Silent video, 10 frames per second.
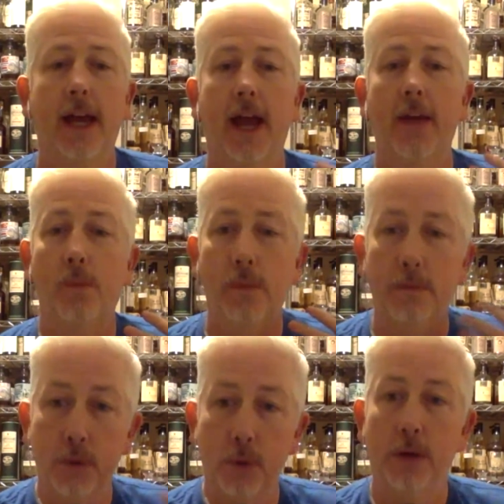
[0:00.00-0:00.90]
And when we
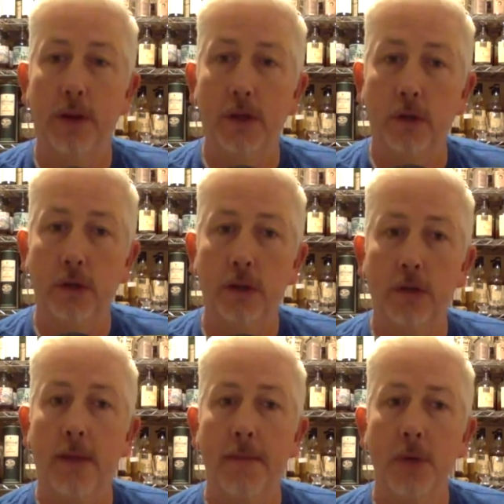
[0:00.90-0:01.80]
broke the news to
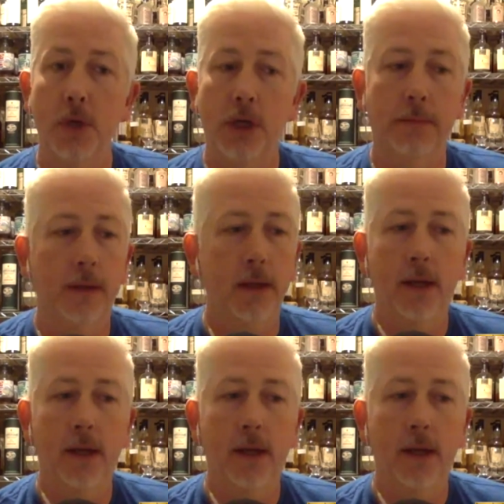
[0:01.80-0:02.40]
membership,